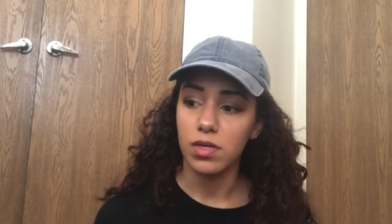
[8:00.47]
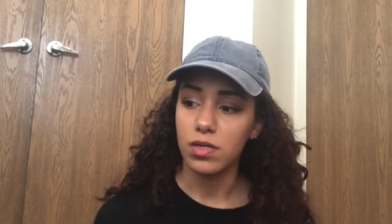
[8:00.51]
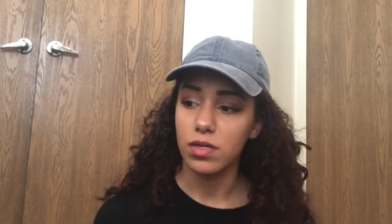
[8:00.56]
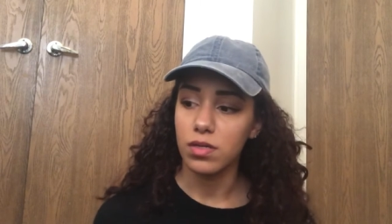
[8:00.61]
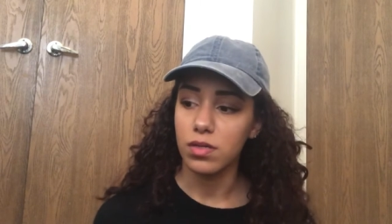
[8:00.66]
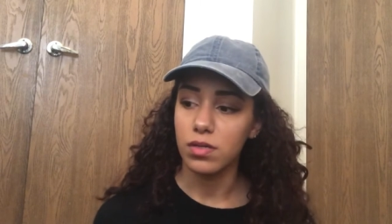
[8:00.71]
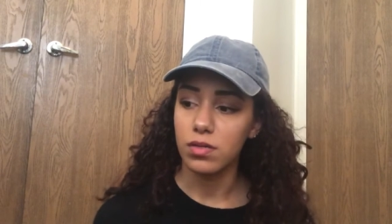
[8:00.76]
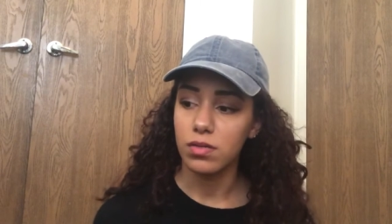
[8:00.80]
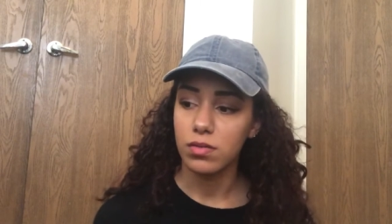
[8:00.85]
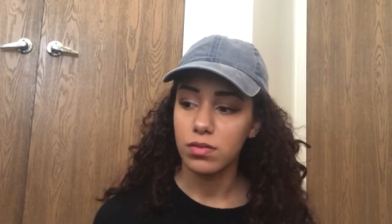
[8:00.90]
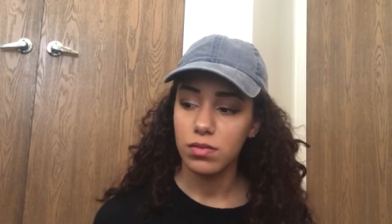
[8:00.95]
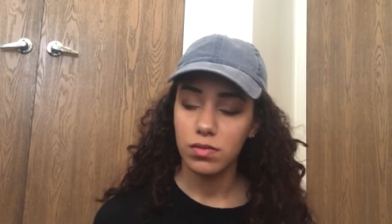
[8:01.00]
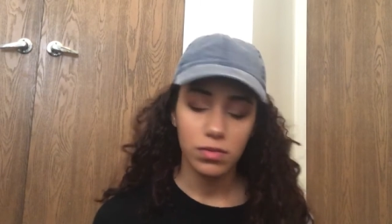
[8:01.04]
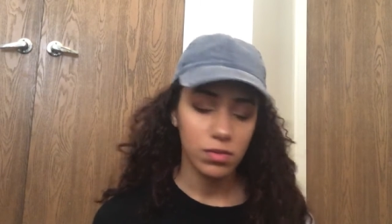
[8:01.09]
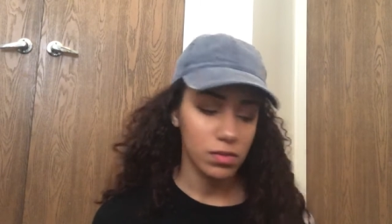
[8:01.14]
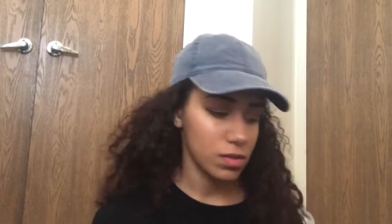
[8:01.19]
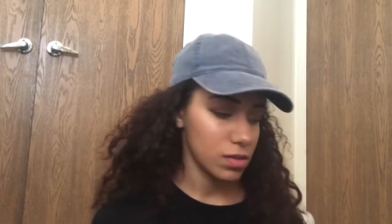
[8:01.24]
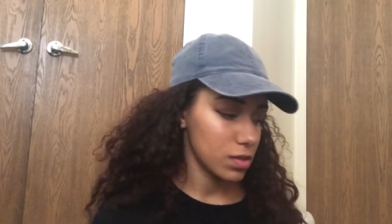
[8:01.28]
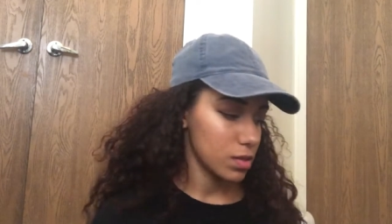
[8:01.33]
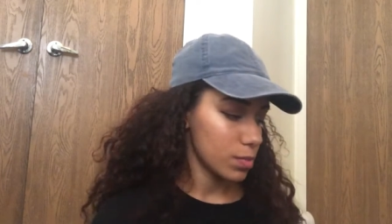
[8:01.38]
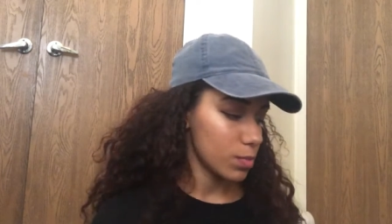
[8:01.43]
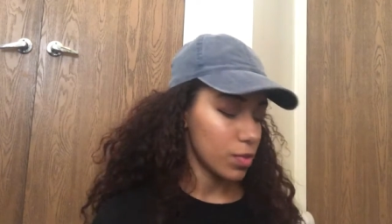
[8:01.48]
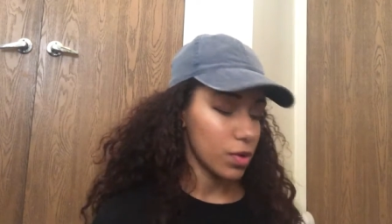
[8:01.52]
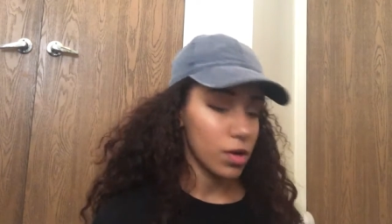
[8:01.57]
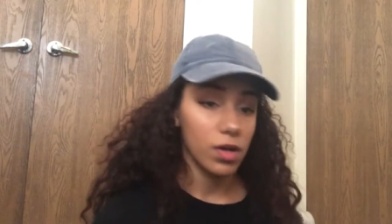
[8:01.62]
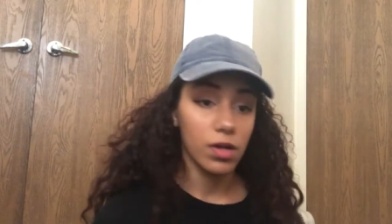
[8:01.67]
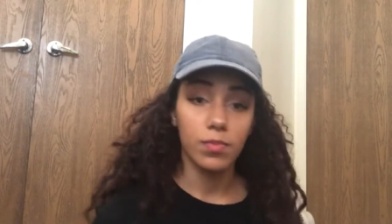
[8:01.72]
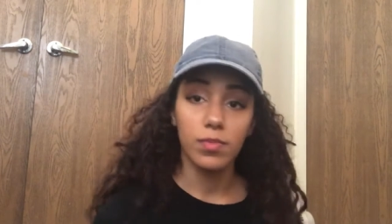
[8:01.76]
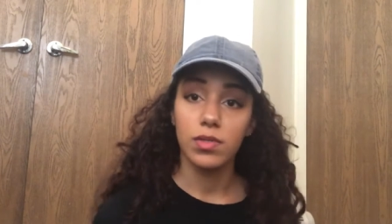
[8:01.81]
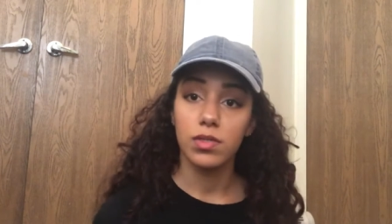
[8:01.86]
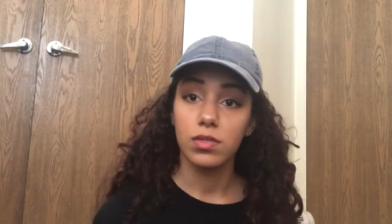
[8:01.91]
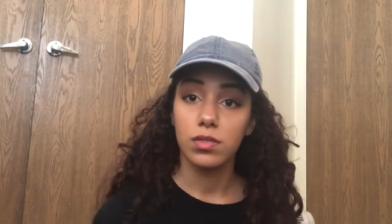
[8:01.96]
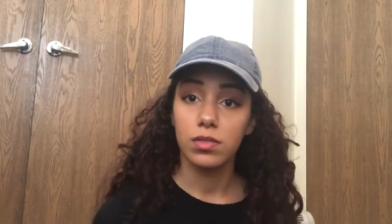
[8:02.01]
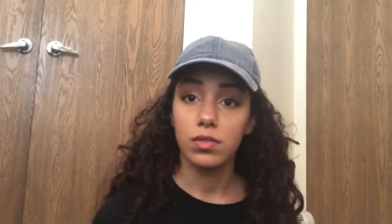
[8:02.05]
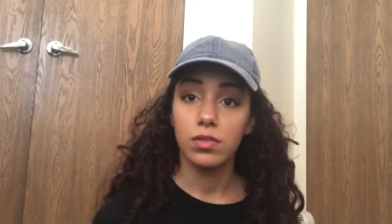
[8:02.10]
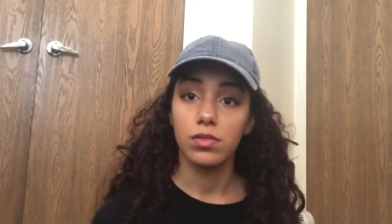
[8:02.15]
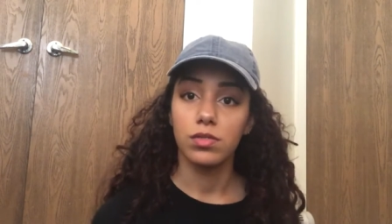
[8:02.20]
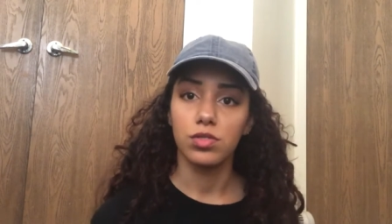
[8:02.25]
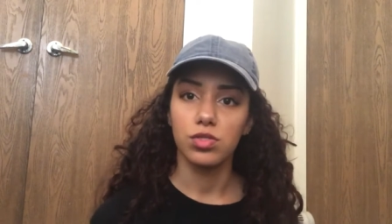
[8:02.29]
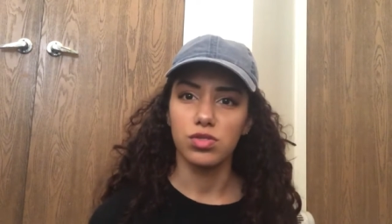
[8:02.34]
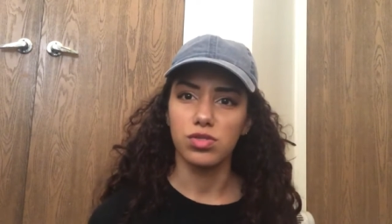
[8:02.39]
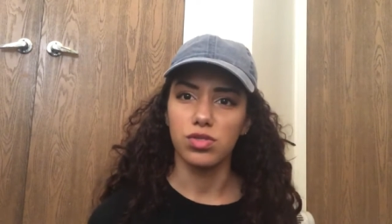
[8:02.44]
the balm,
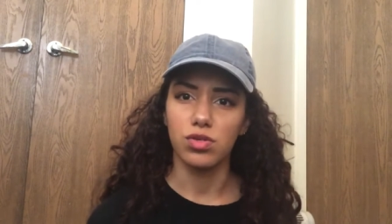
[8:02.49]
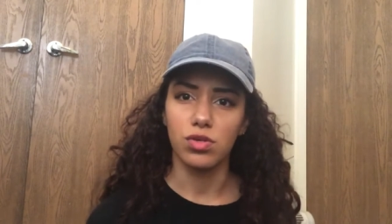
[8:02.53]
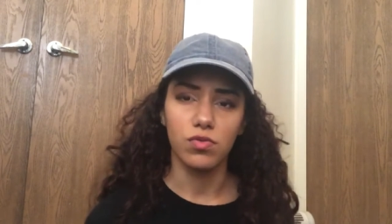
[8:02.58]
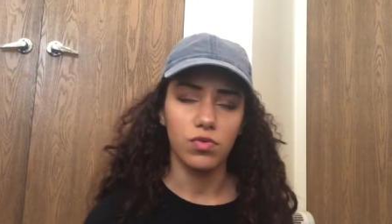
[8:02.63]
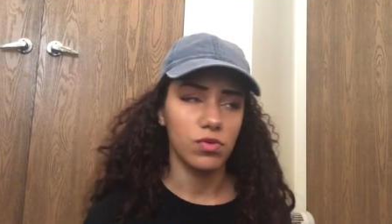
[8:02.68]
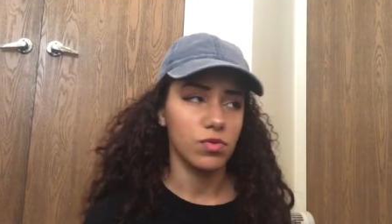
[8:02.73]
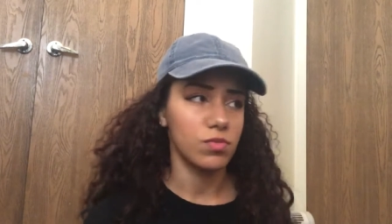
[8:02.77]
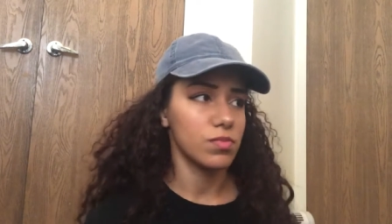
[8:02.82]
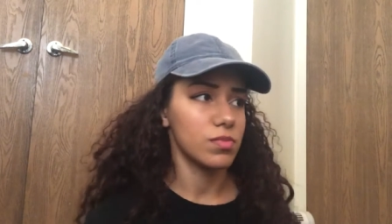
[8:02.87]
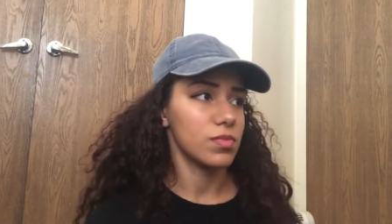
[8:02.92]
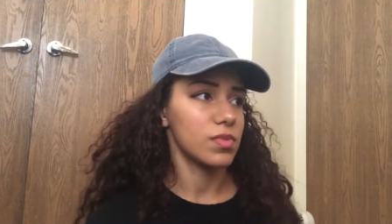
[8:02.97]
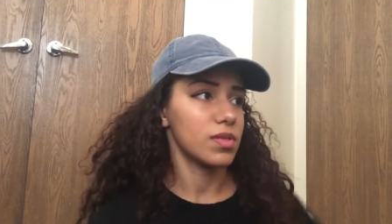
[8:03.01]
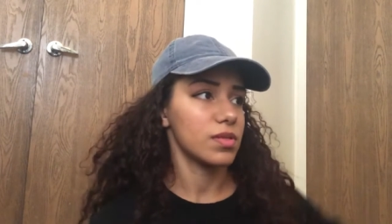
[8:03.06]
so it won't